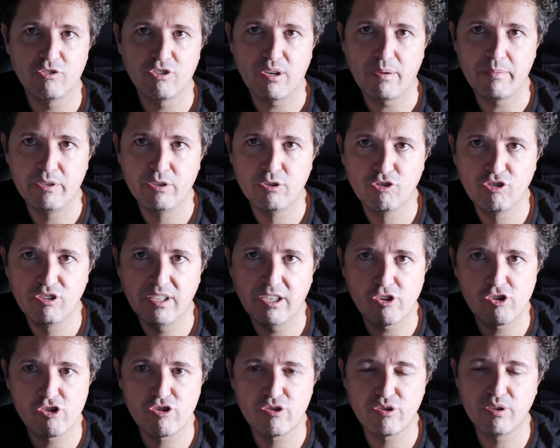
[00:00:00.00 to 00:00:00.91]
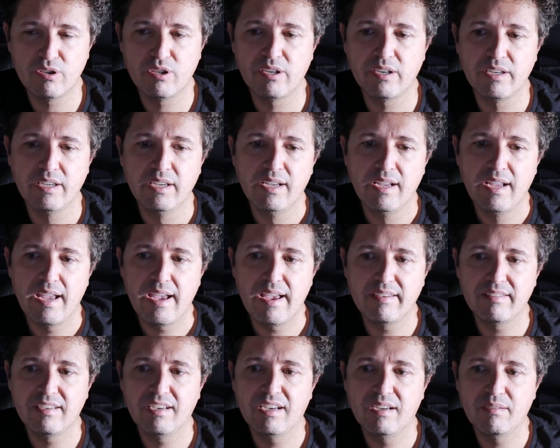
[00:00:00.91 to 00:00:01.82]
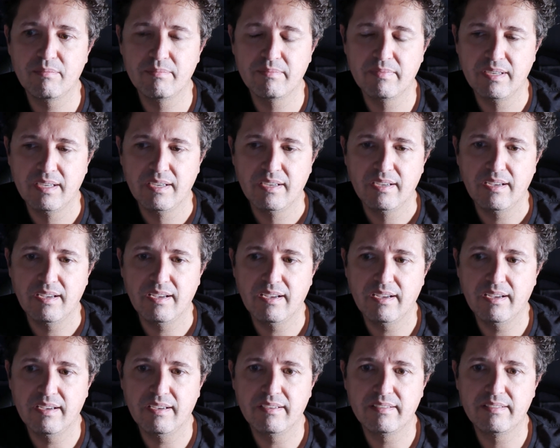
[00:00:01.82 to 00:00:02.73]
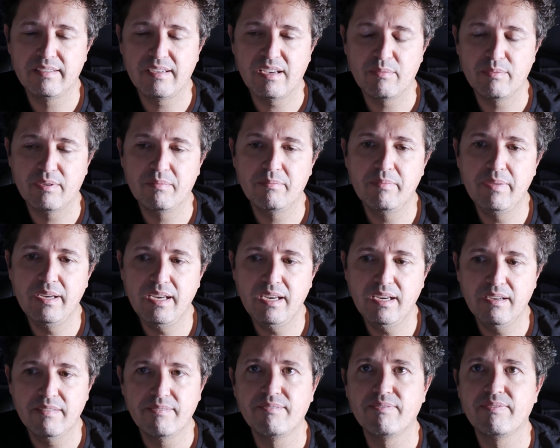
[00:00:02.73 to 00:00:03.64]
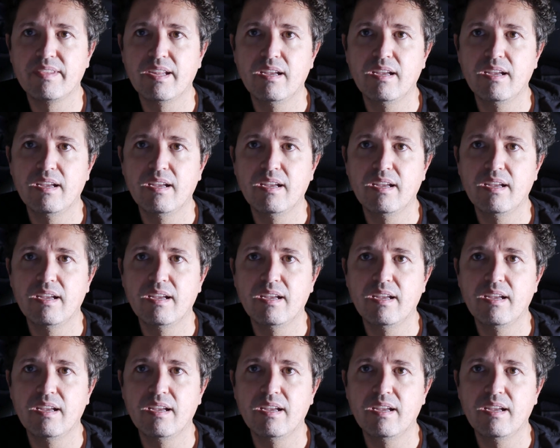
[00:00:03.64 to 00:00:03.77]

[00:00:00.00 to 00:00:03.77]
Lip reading: So I'm using a Shure SM7B.